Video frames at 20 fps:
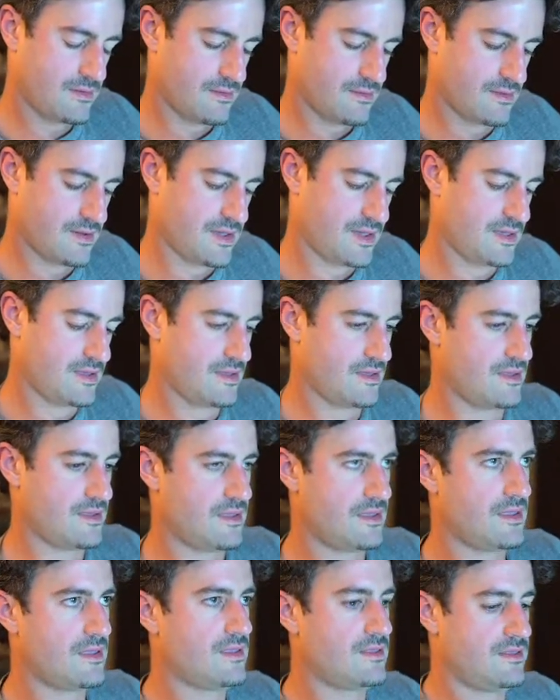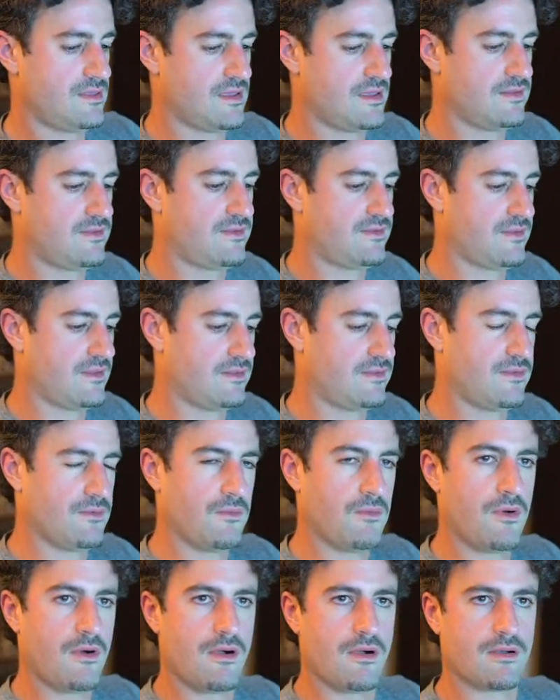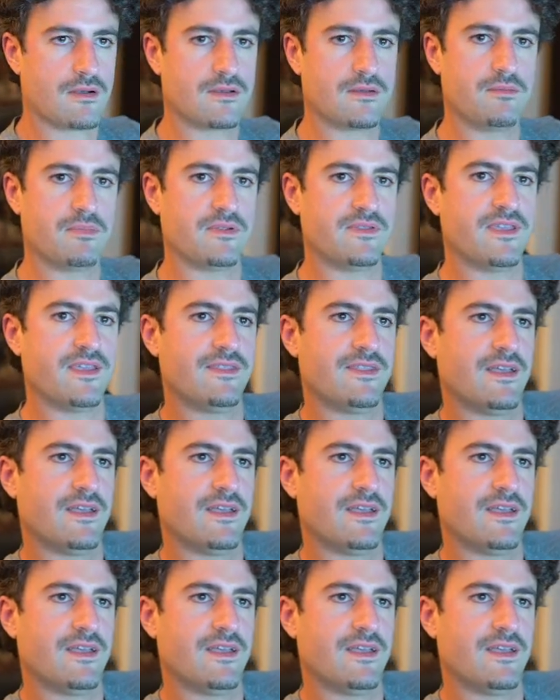Right. That's a walk. Pretend